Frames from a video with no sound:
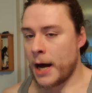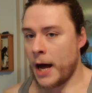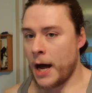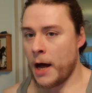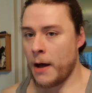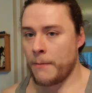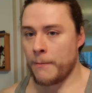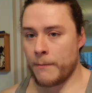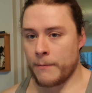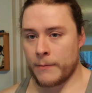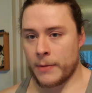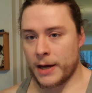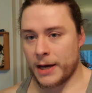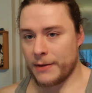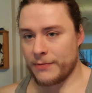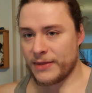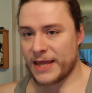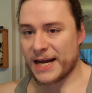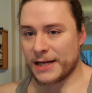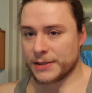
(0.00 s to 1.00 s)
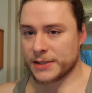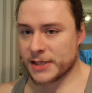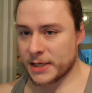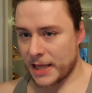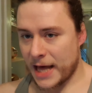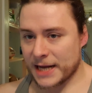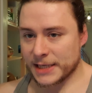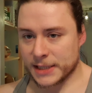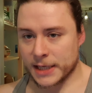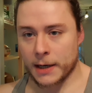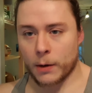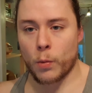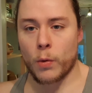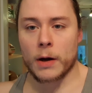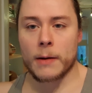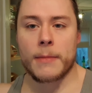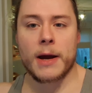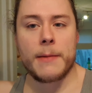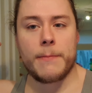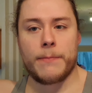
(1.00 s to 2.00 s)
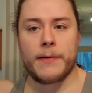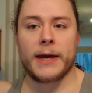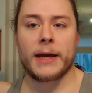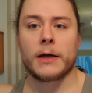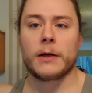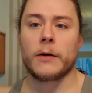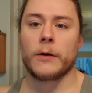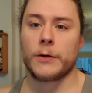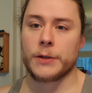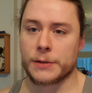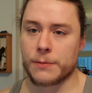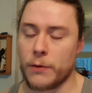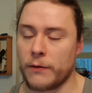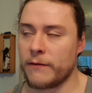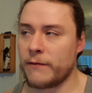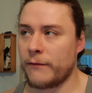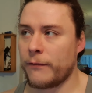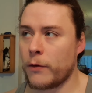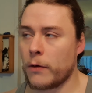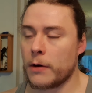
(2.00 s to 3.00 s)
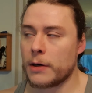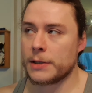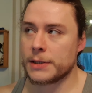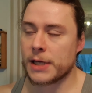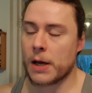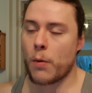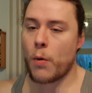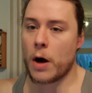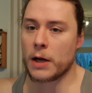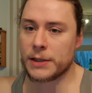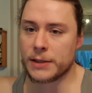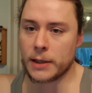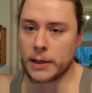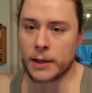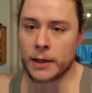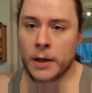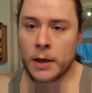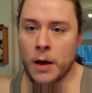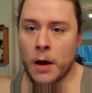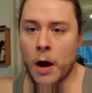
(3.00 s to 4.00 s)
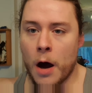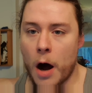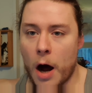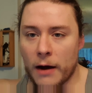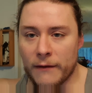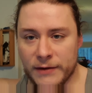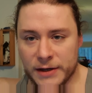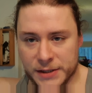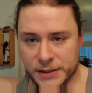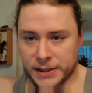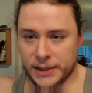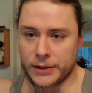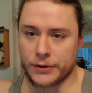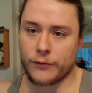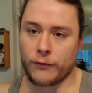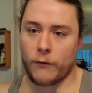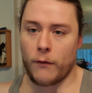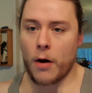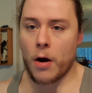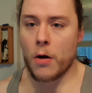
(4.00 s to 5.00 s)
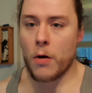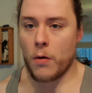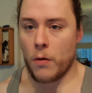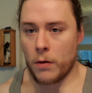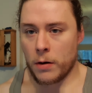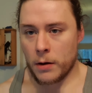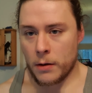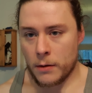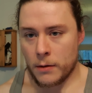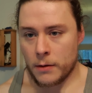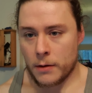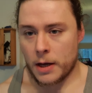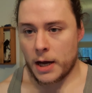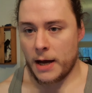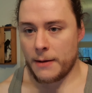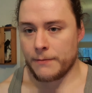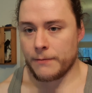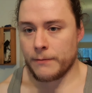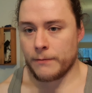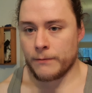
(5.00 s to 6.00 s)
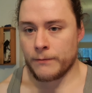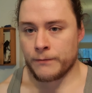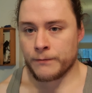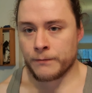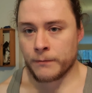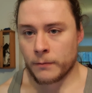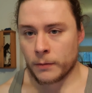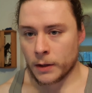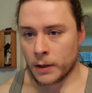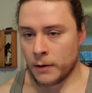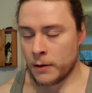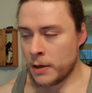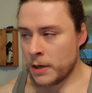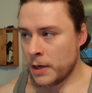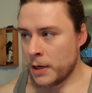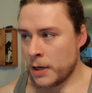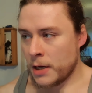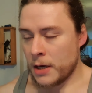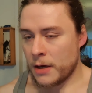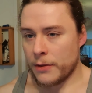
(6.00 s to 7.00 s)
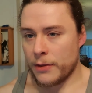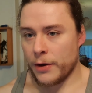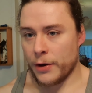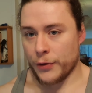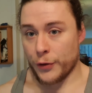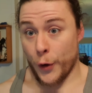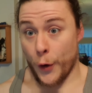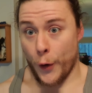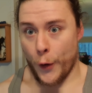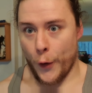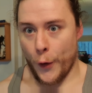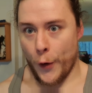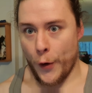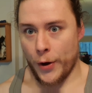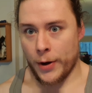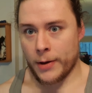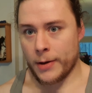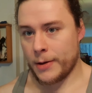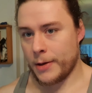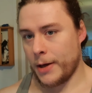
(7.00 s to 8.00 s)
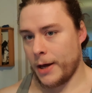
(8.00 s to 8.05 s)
That's like one of my big goals moving forward, is I want to obviously grow the herd